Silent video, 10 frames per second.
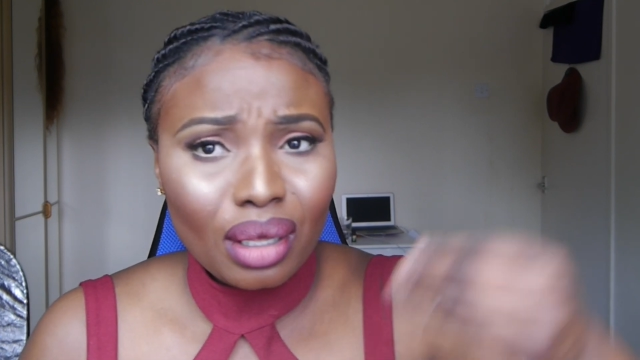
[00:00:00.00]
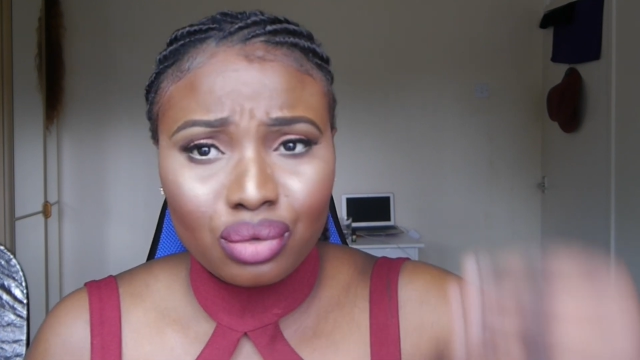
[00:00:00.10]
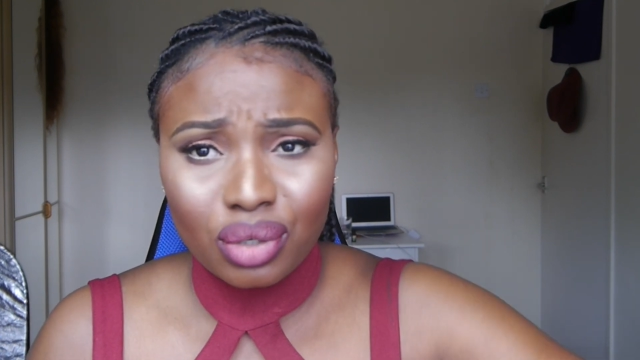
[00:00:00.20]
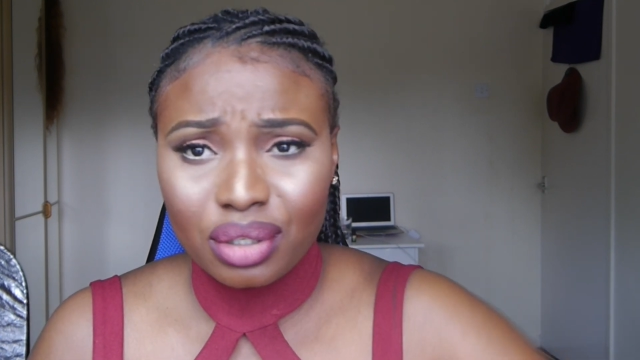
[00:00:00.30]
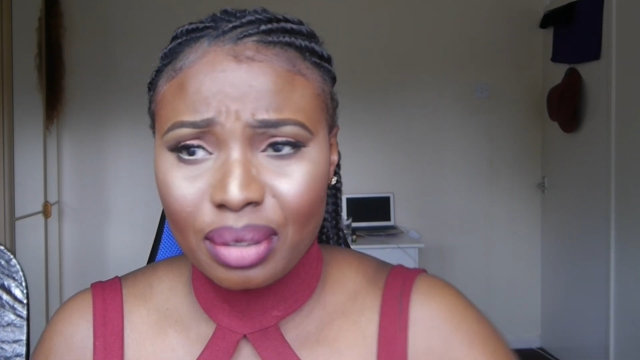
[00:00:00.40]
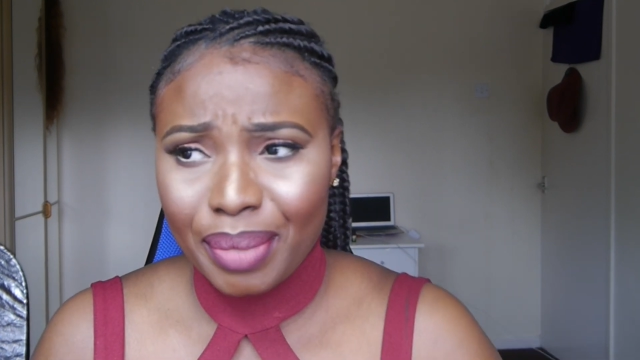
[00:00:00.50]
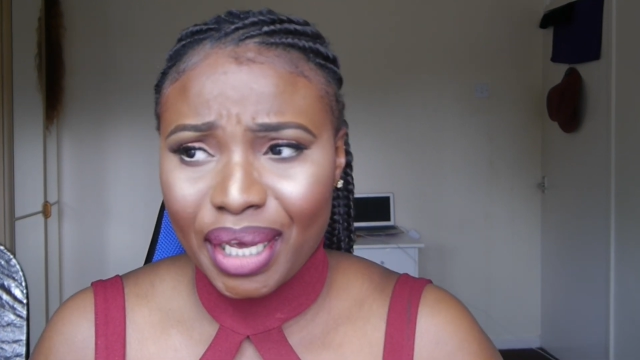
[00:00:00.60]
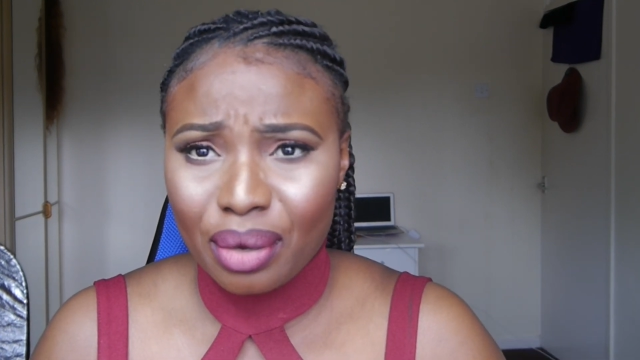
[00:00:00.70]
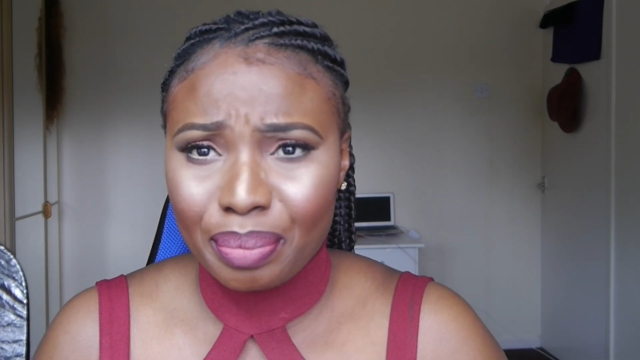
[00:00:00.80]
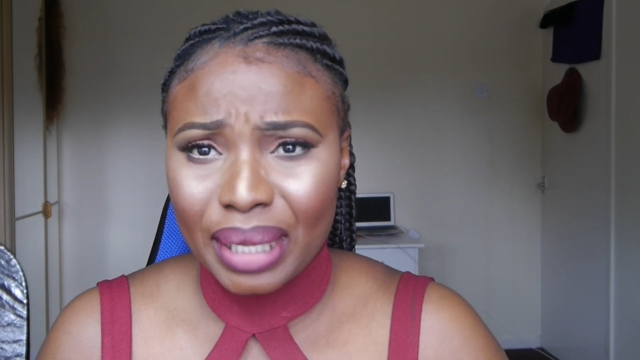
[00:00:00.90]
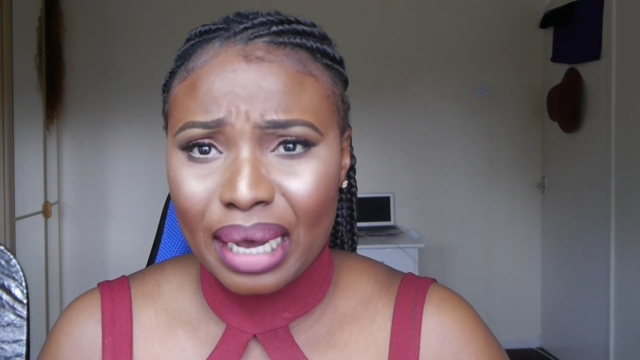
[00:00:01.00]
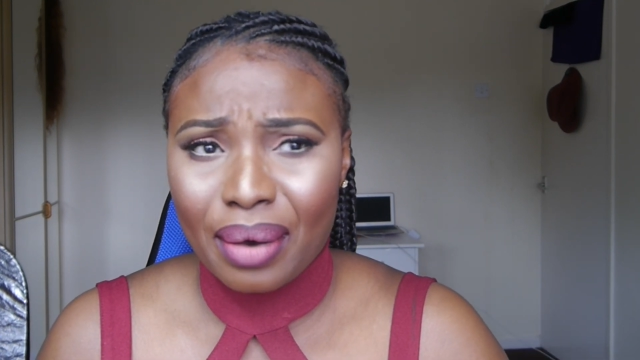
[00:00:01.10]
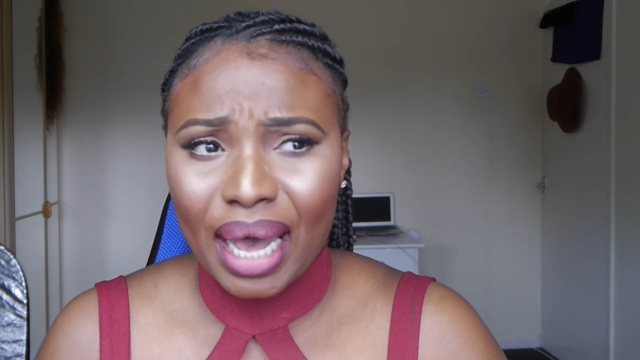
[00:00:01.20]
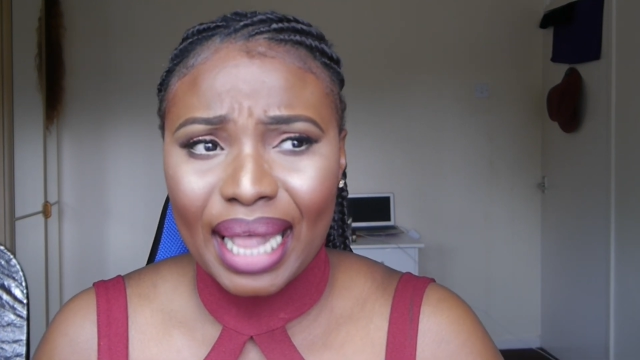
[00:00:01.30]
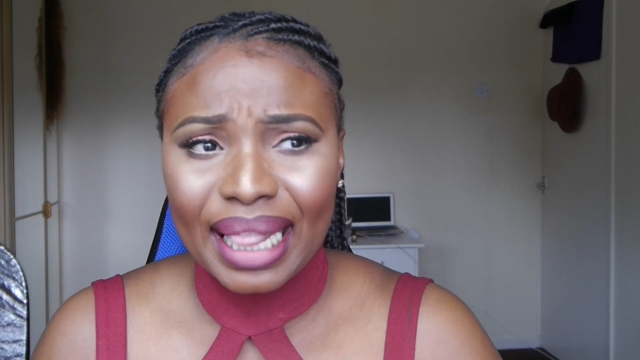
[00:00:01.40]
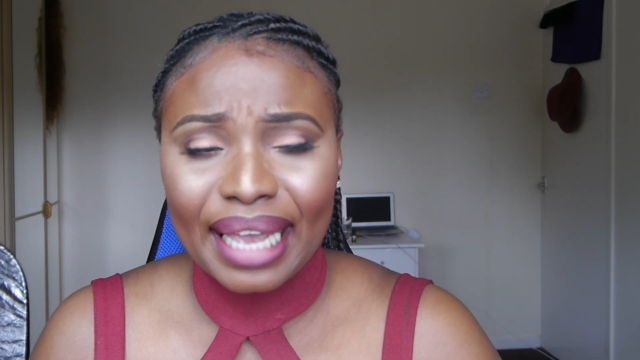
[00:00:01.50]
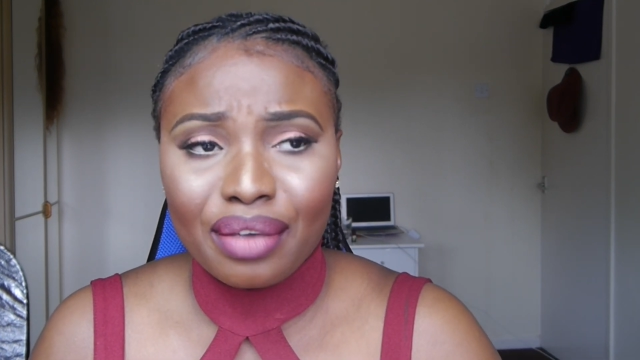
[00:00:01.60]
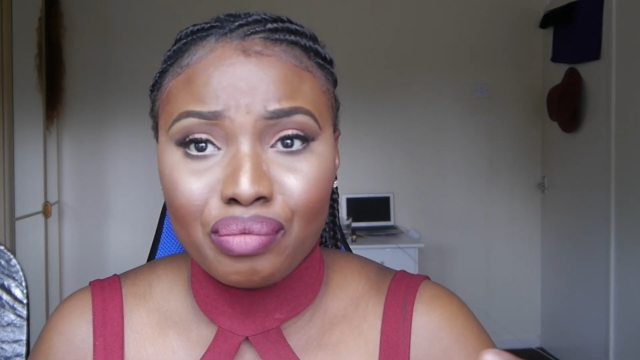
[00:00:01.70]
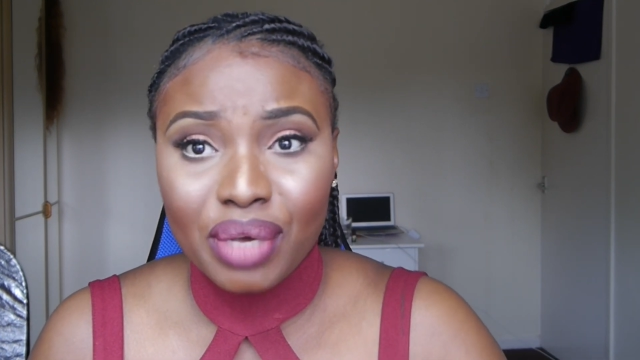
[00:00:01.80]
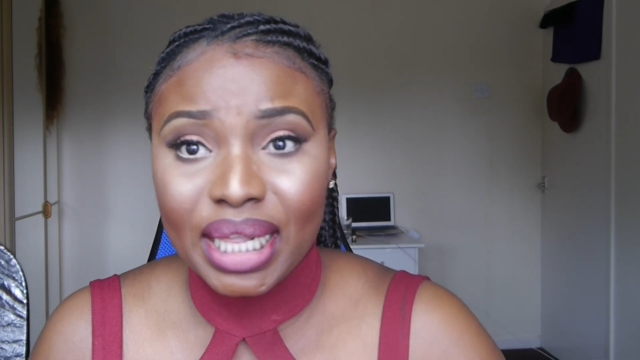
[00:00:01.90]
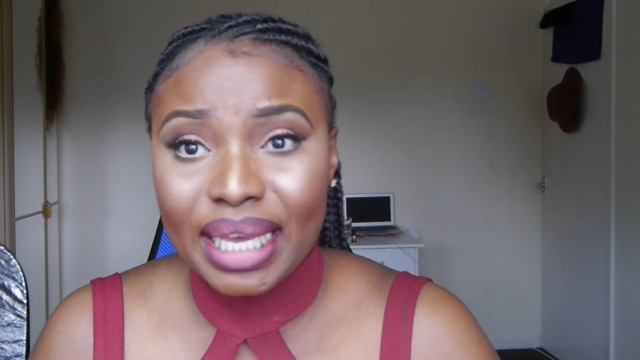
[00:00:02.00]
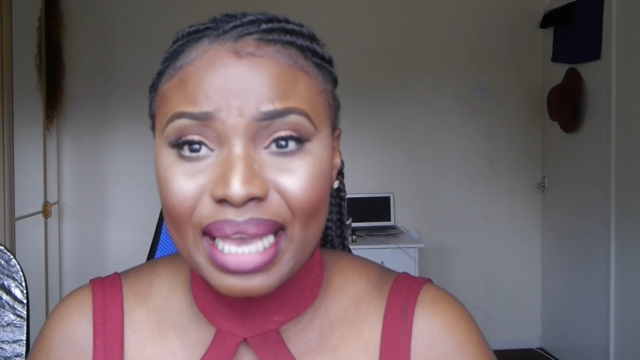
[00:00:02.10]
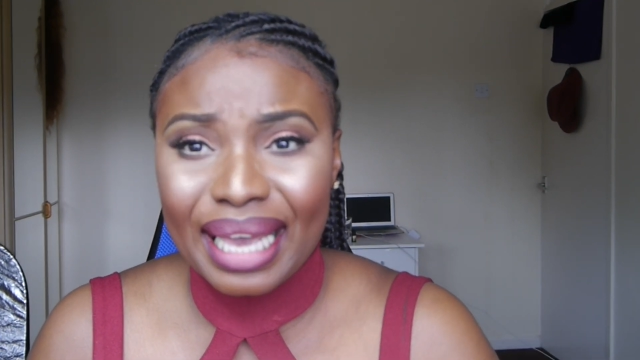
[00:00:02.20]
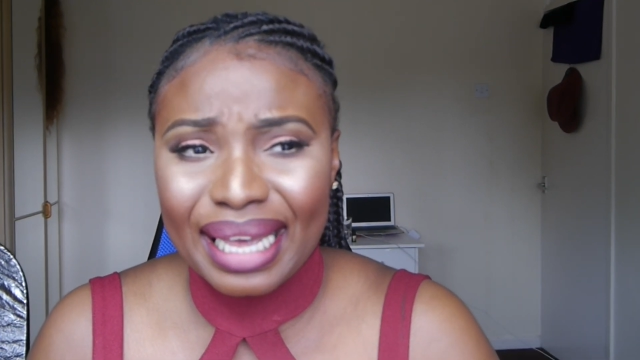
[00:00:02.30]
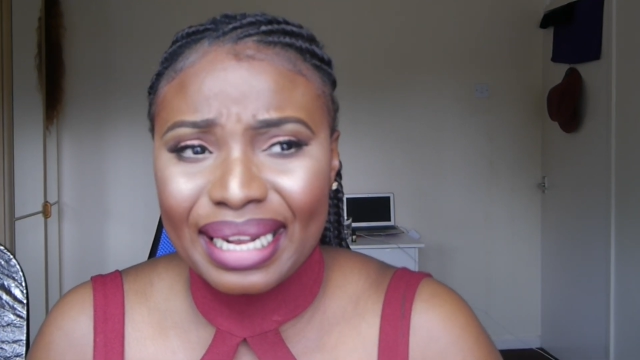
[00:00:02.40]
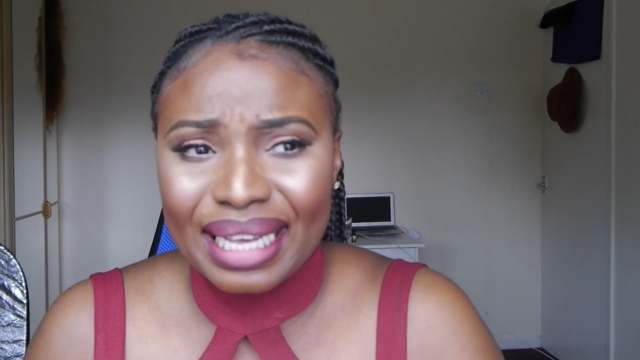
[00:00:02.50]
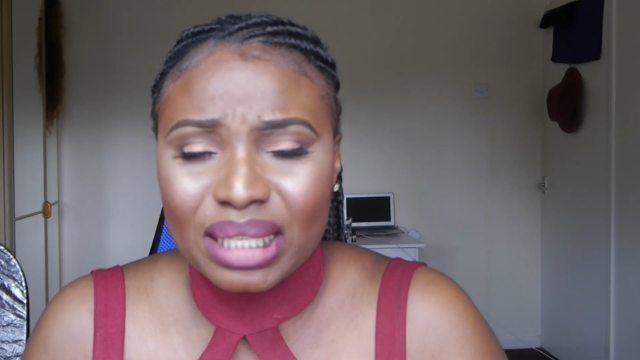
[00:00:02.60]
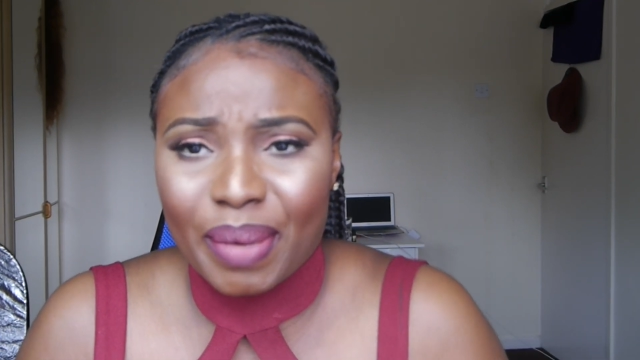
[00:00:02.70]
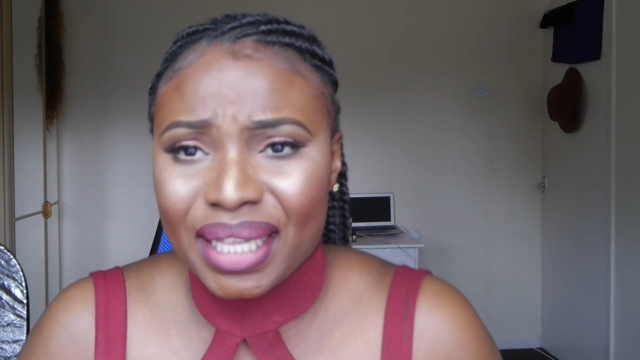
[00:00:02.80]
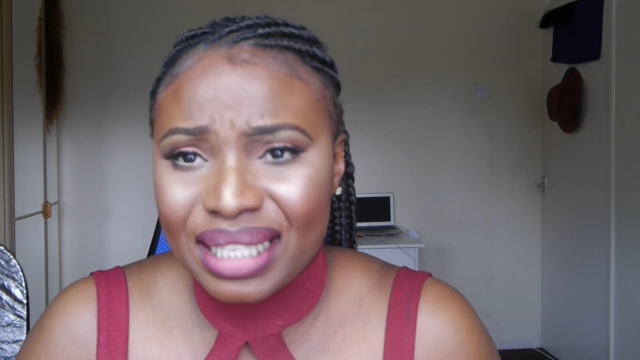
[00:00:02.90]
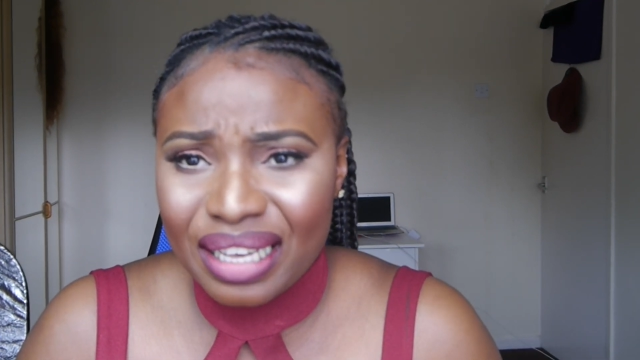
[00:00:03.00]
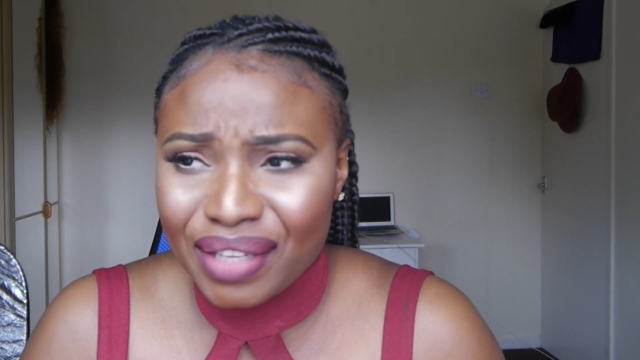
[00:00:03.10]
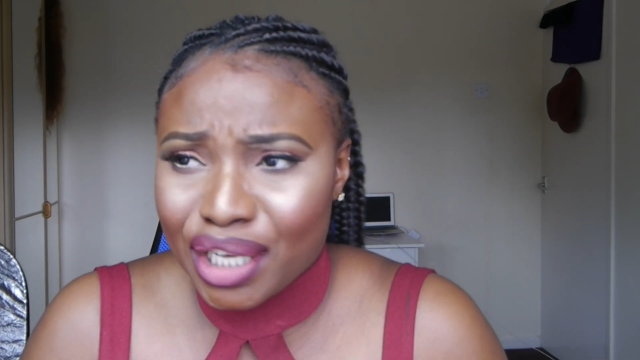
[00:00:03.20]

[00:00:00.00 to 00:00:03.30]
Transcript: Drugstore makeup now are like really getting expensive?